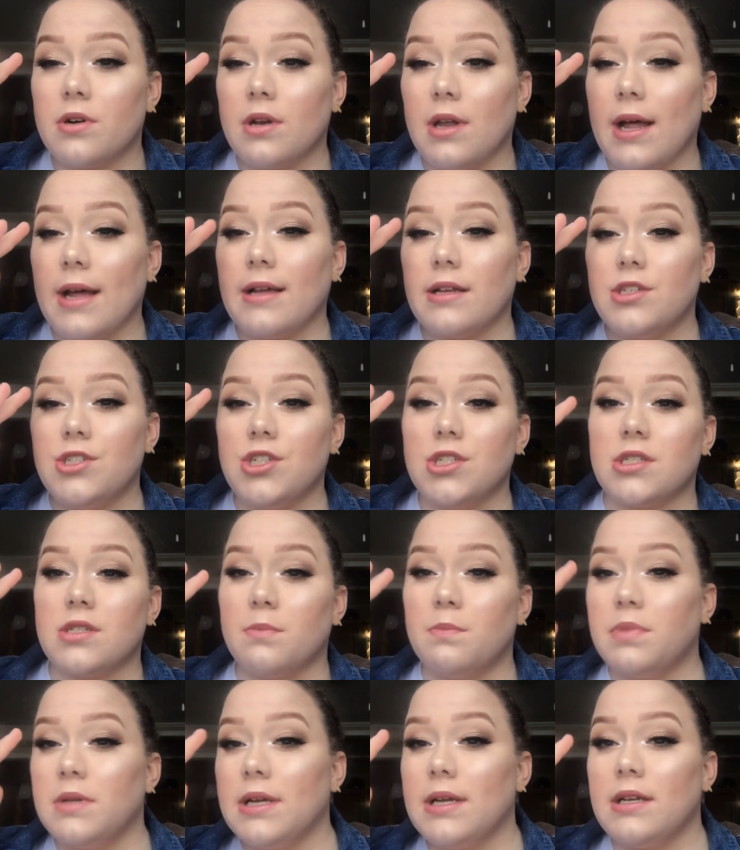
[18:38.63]
like just to
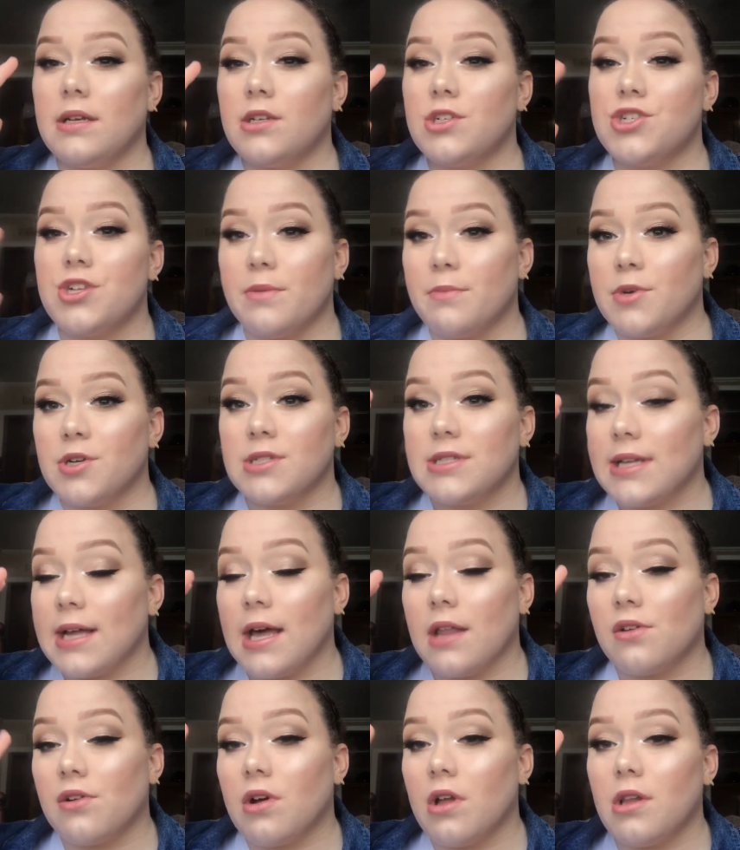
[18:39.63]
blend shimmers
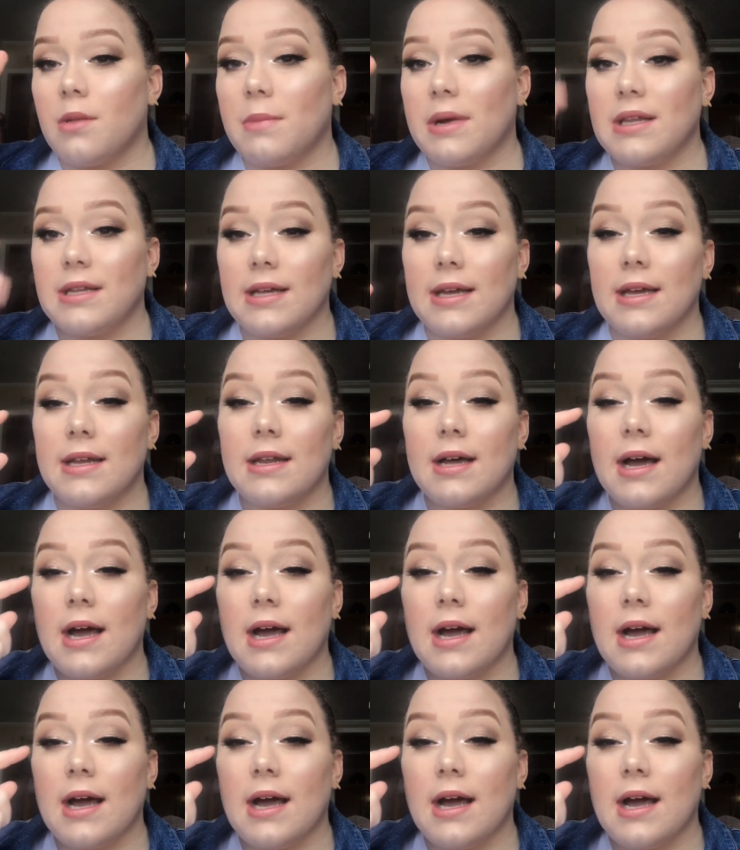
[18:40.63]
together all on my lid.